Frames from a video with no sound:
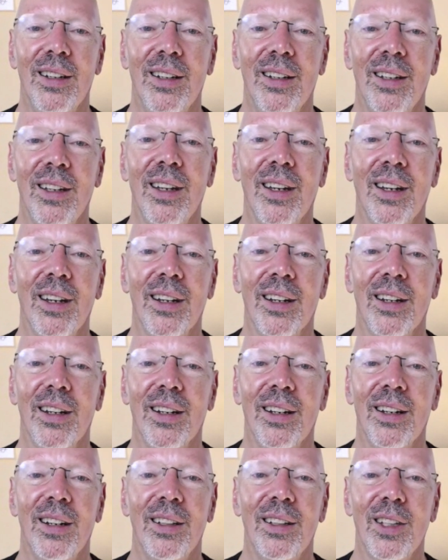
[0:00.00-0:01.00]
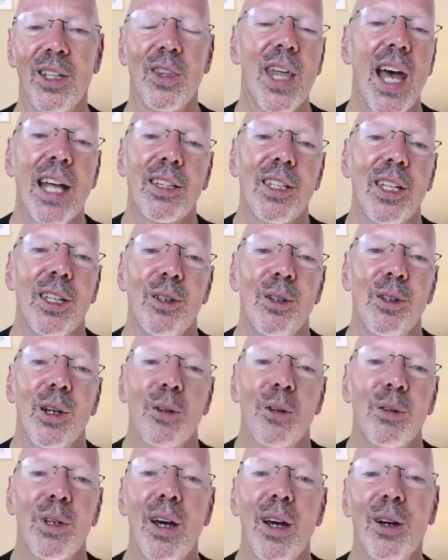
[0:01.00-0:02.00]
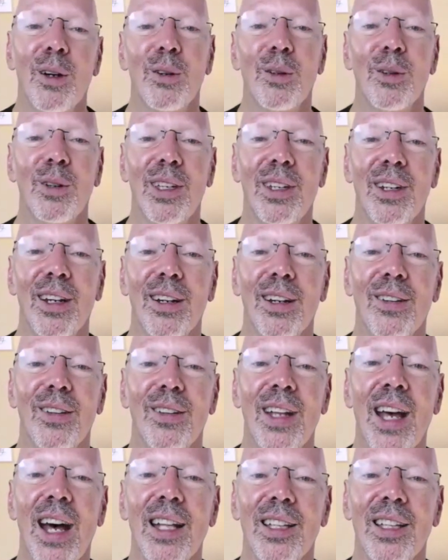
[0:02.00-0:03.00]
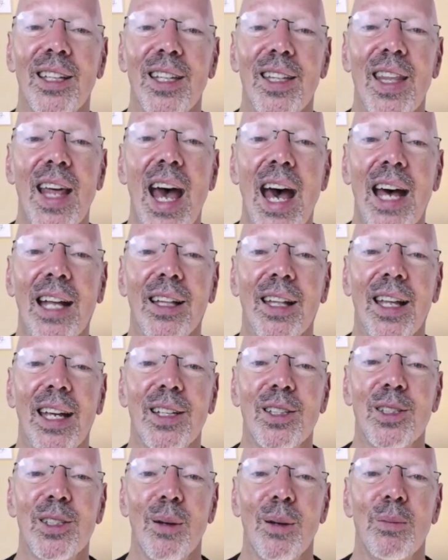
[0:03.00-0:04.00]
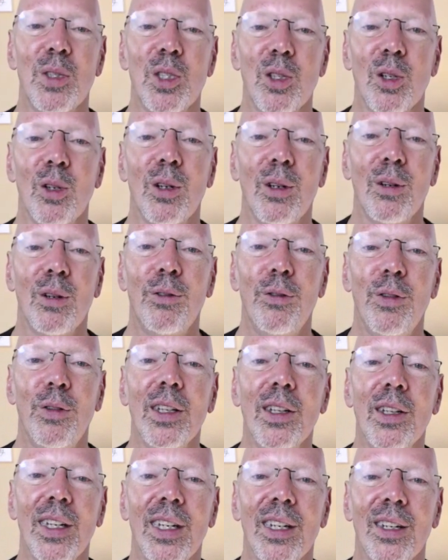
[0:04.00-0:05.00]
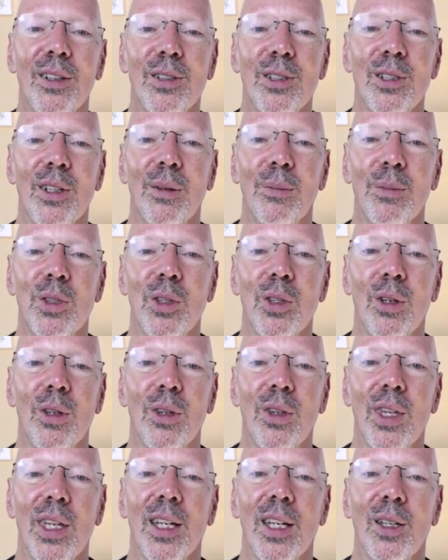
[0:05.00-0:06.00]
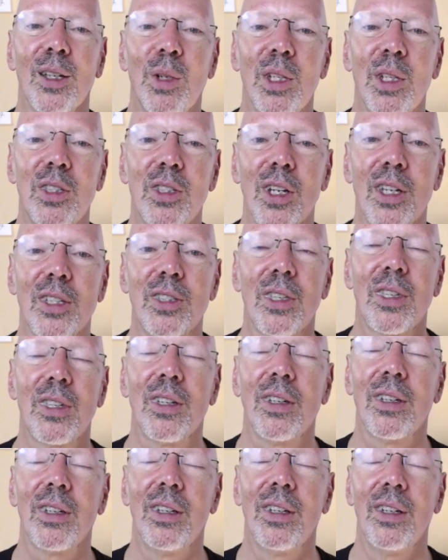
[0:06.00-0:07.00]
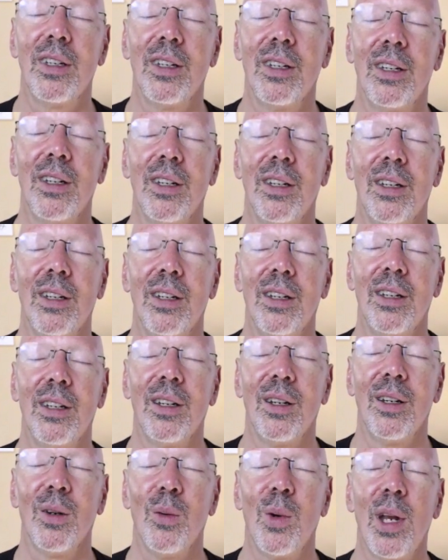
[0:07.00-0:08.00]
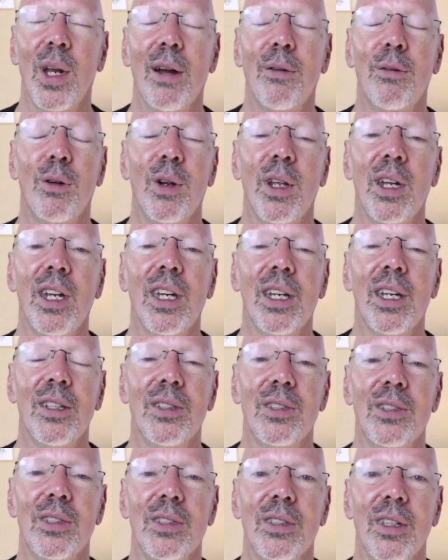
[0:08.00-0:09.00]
Yeah. To that that you don't know, you know, not to that like some certain feeling or some certain thing, but just to whatever it is,